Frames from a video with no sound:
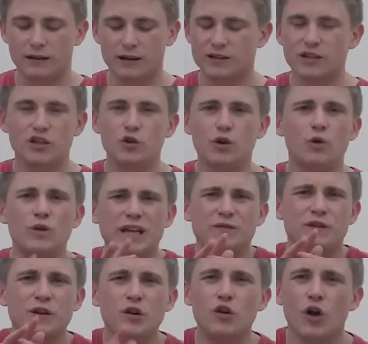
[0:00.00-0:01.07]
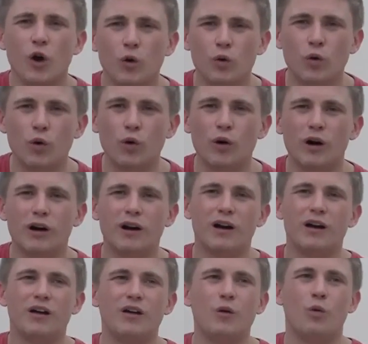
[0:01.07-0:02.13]
Listen, you don't even know
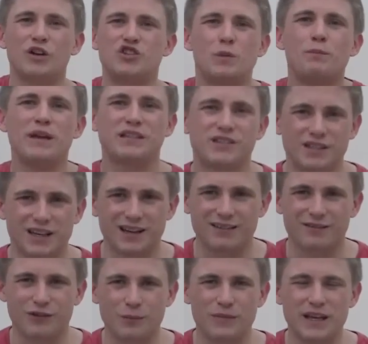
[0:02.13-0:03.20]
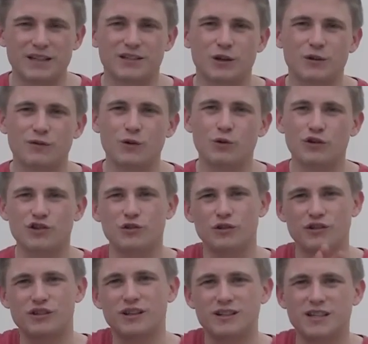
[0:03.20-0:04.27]
what you're missing from this. So of course you're
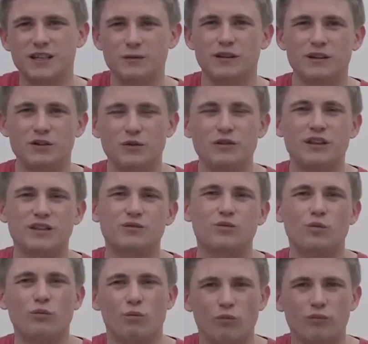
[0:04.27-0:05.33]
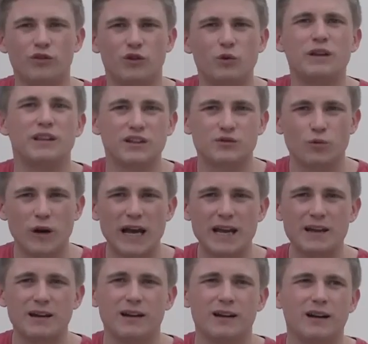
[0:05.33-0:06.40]
just continuing to do this, do it this
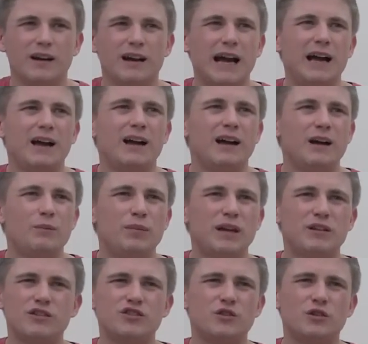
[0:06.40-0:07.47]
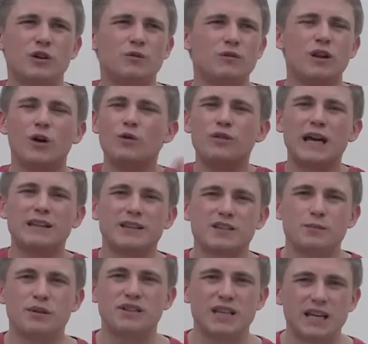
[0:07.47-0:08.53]
way, uh, because you don't know that there's
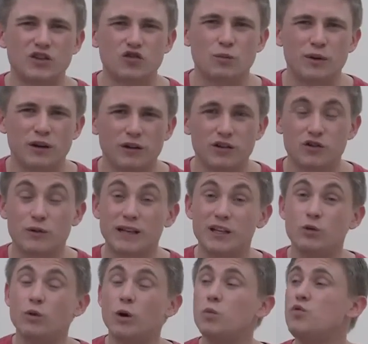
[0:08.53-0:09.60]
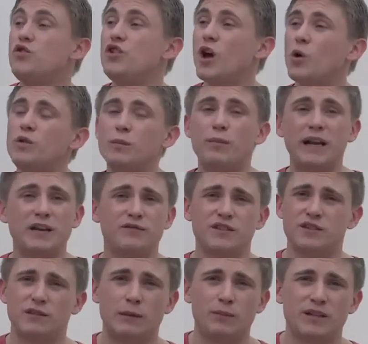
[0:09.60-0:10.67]
a potential beyond you, and you won't know the
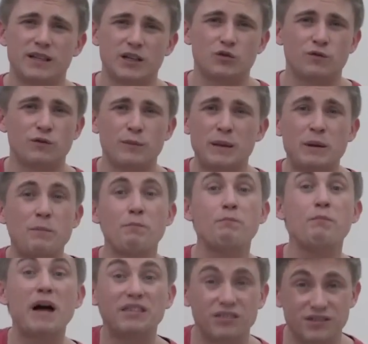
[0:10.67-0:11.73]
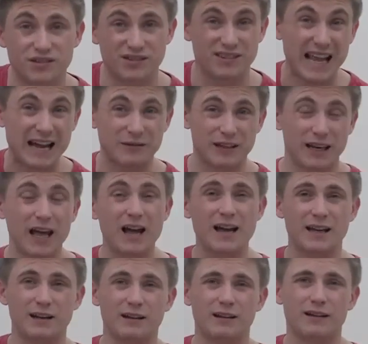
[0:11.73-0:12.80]
benefits of that potential for maybe months down the
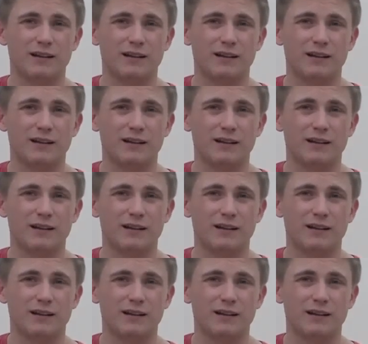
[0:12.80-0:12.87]
line.